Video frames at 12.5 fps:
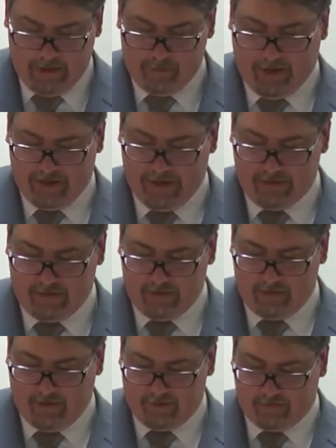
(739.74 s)
by
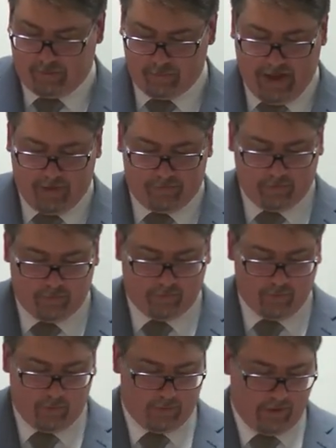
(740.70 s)
Indian tantric masters
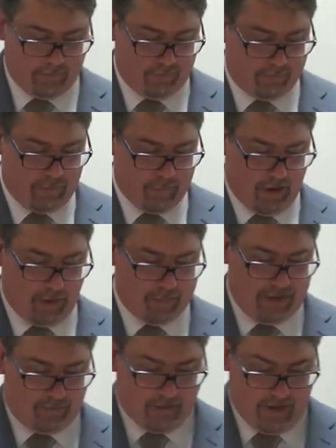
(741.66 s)
known as
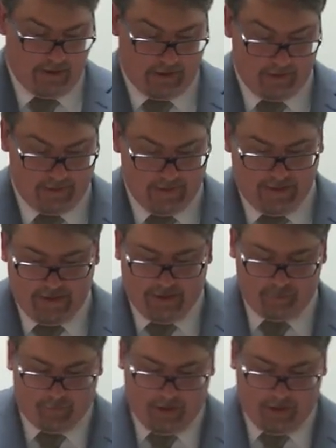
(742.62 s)
Vimalamitra and